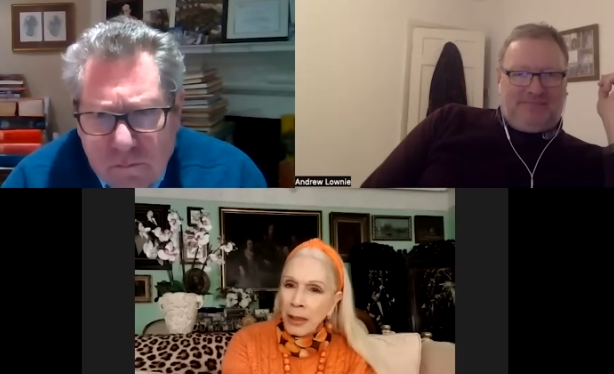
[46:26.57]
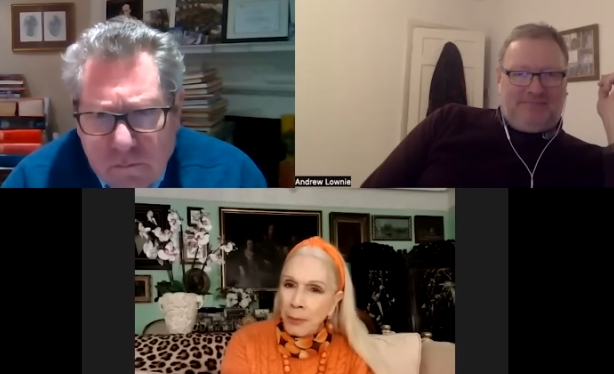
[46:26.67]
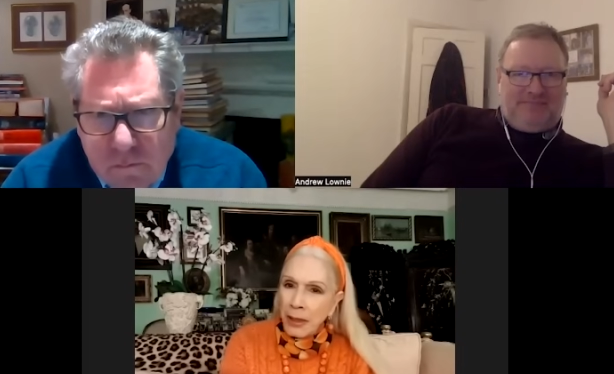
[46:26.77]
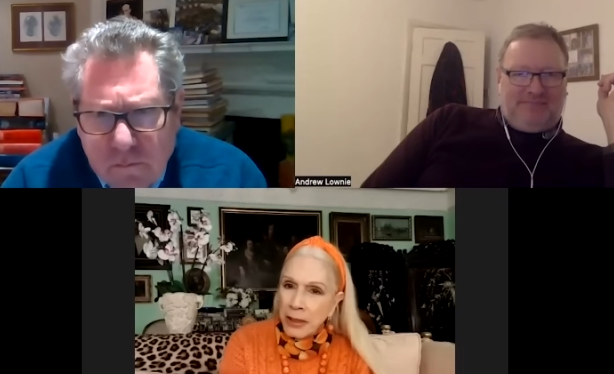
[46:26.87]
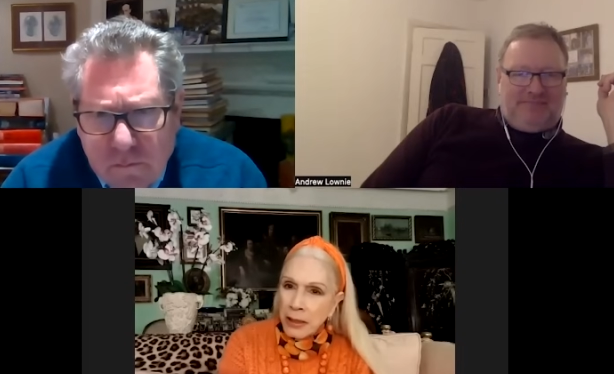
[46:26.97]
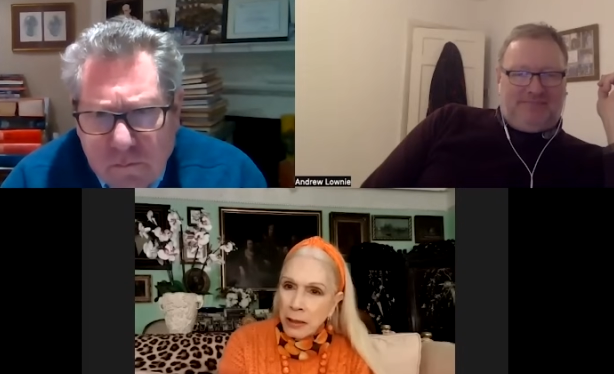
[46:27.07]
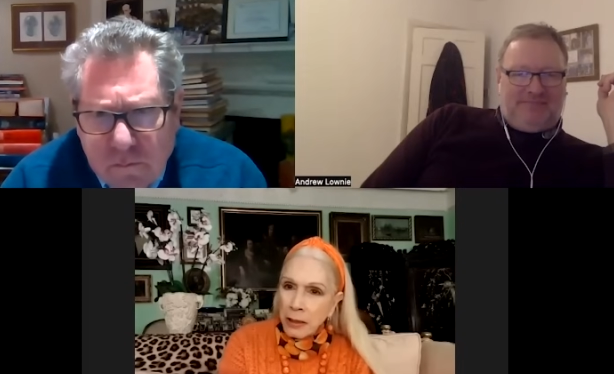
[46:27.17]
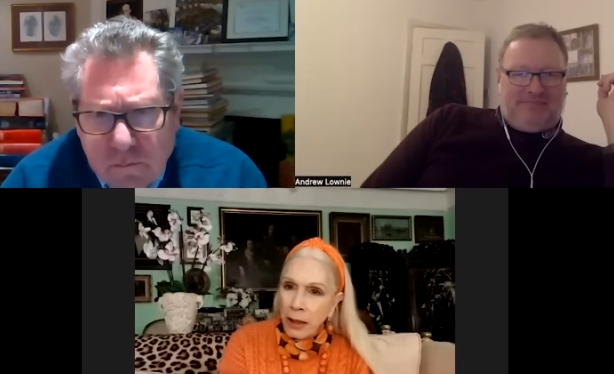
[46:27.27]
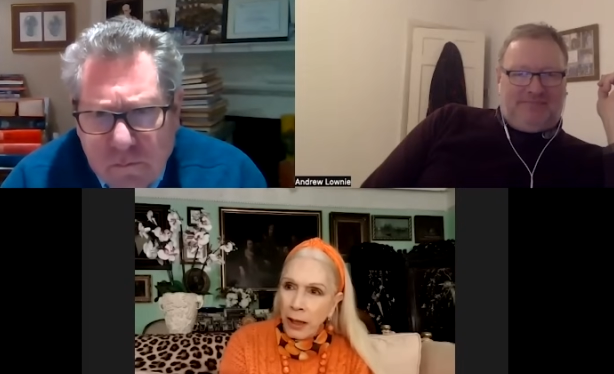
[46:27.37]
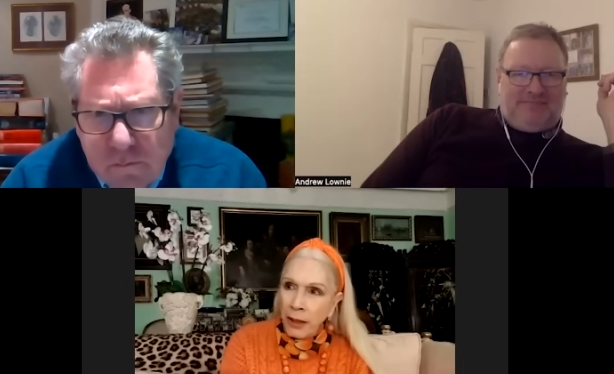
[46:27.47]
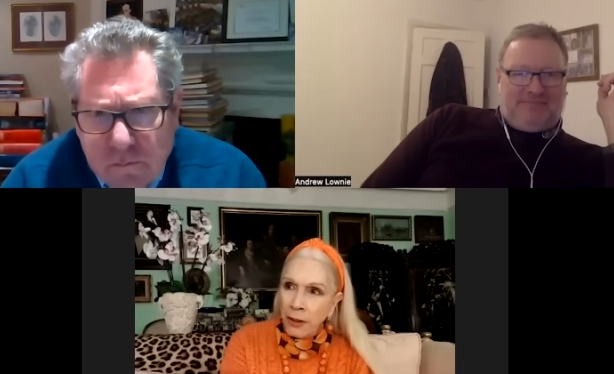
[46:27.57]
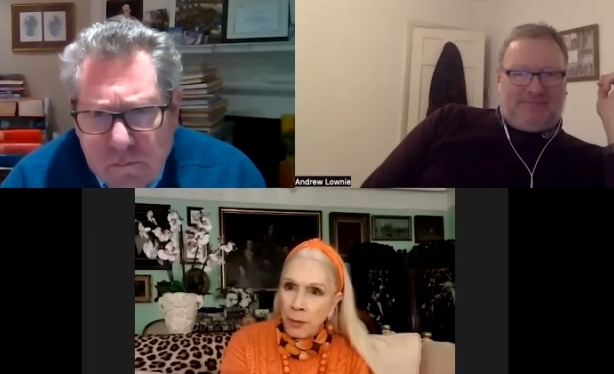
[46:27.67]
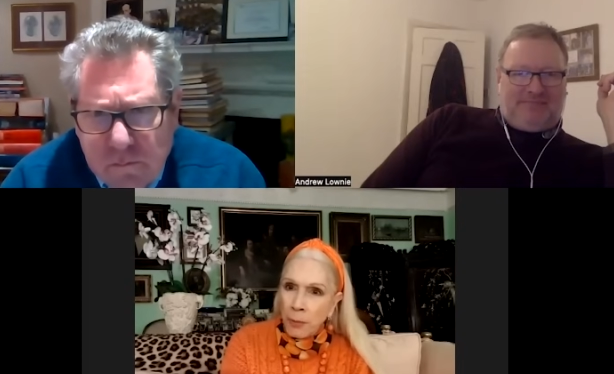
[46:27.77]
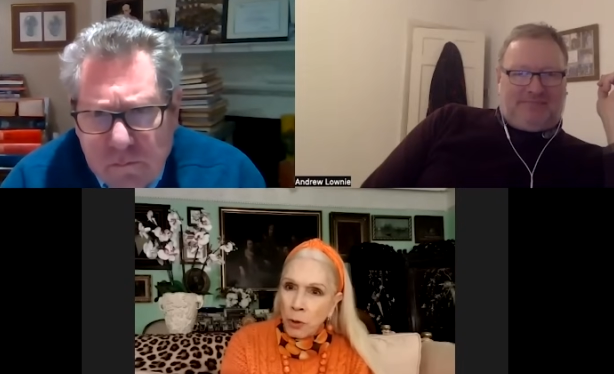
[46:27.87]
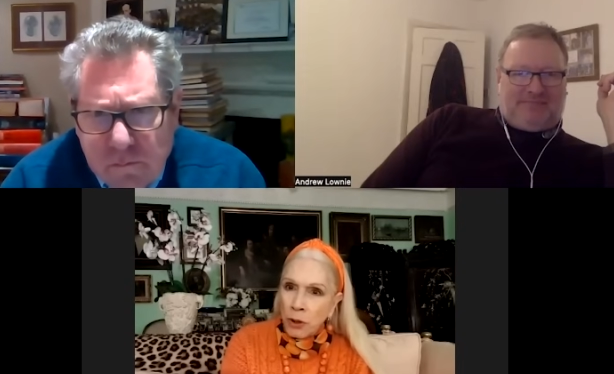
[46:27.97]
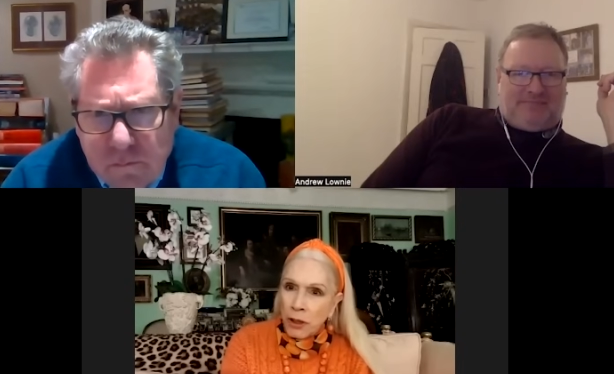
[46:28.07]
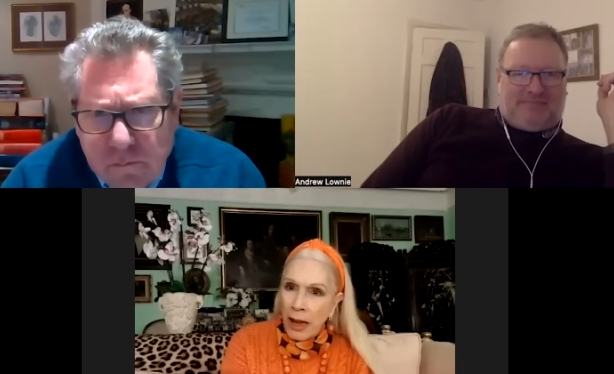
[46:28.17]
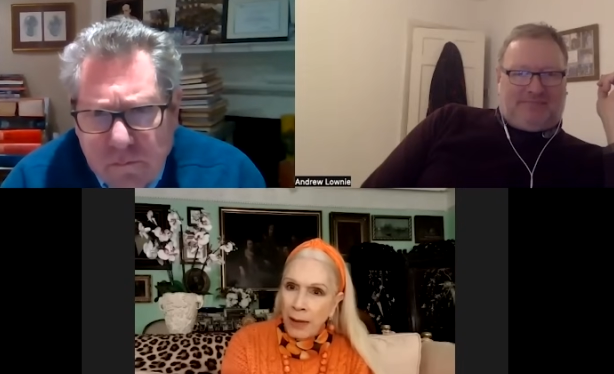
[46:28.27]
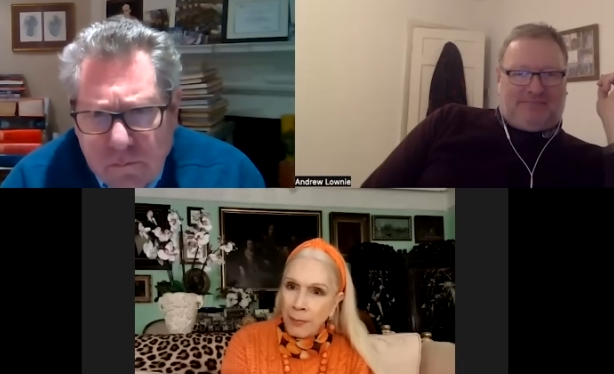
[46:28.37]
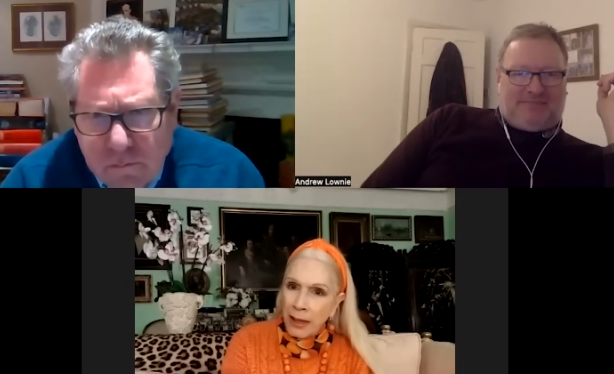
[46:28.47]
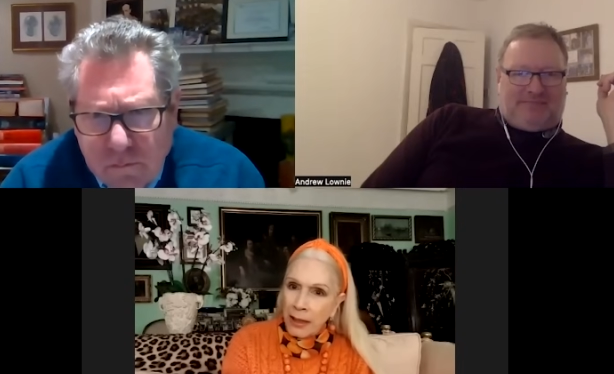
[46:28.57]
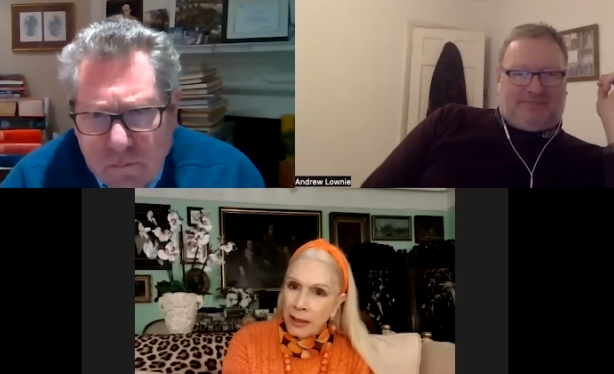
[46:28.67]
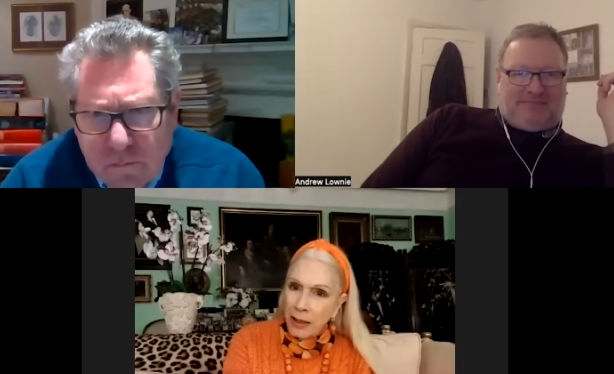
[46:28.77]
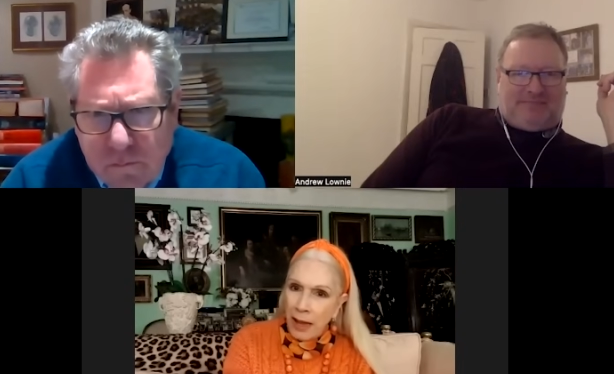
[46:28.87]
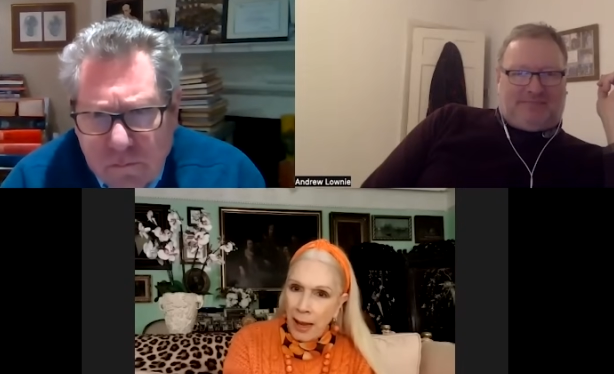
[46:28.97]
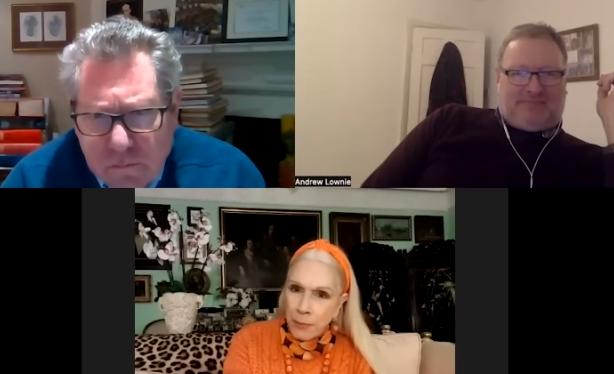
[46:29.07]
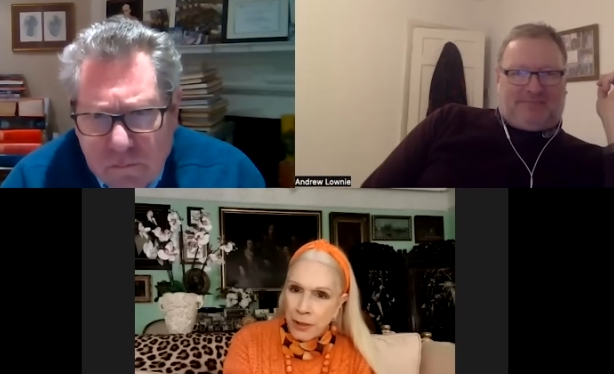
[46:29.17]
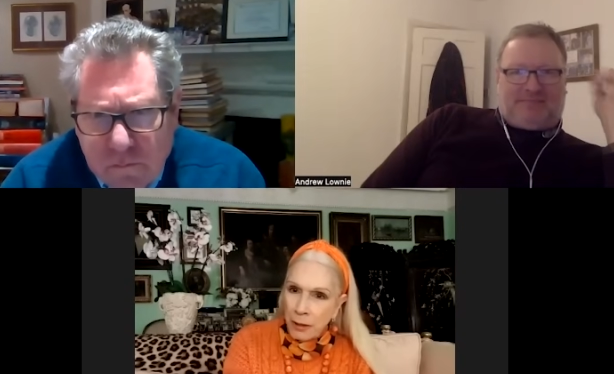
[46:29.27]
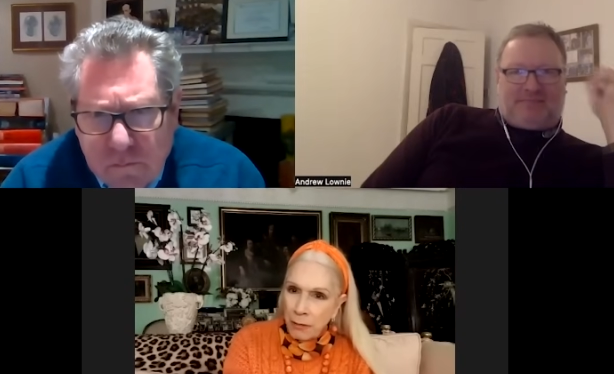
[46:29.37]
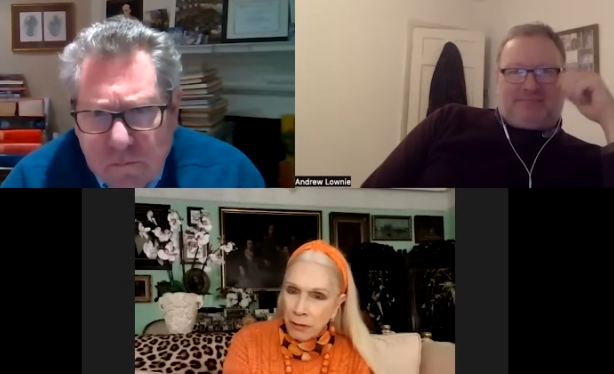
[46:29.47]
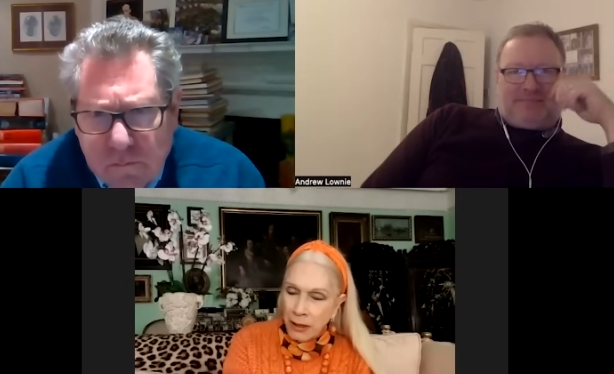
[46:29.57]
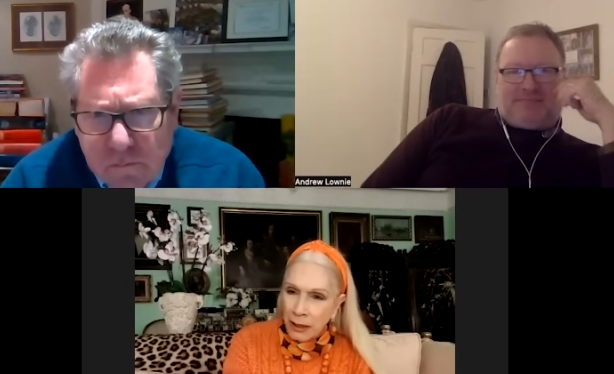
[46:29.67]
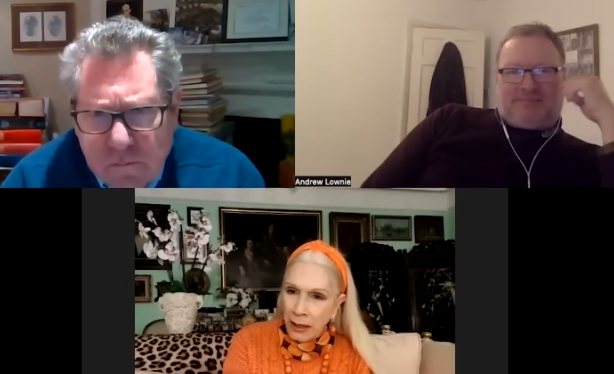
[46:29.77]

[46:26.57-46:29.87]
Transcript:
Speaker 1: but in the book I make it absolutely